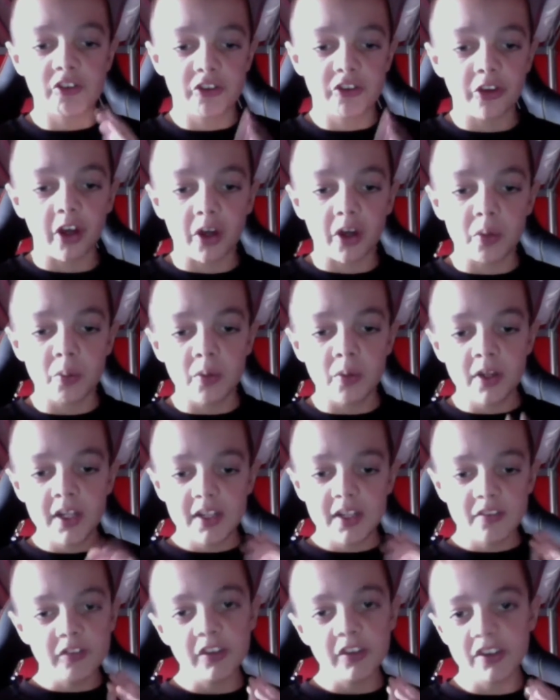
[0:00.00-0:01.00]
So
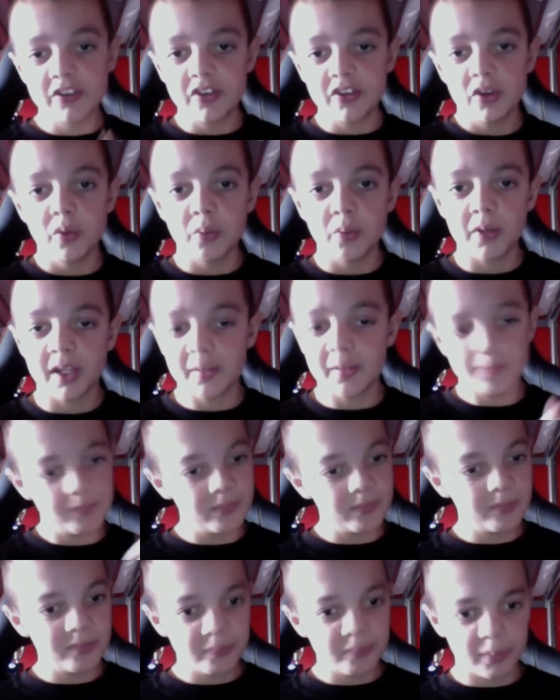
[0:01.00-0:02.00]
if we do win,
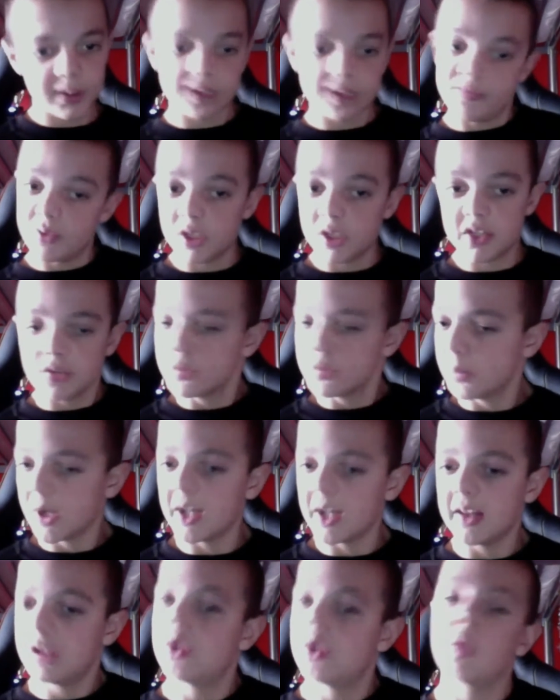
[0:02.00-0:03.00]

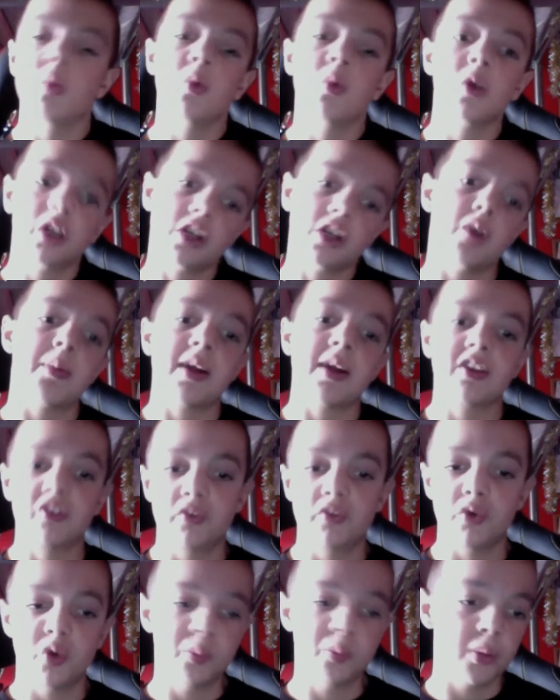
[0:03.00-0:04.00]
it will go back
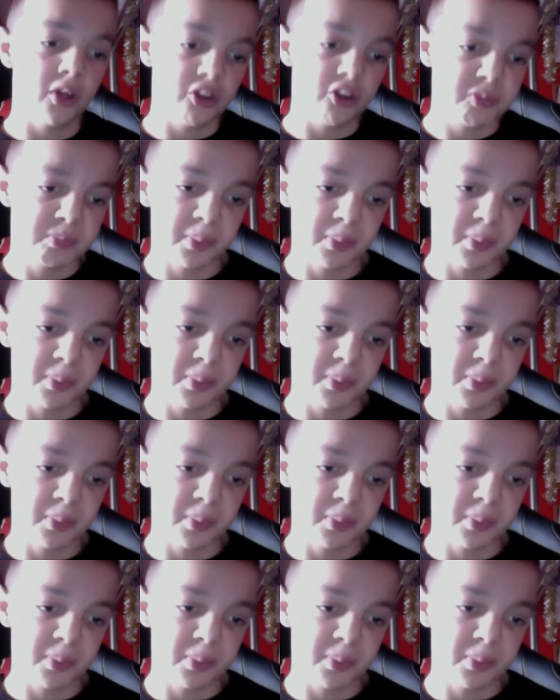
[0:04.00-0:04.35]
to 4 points.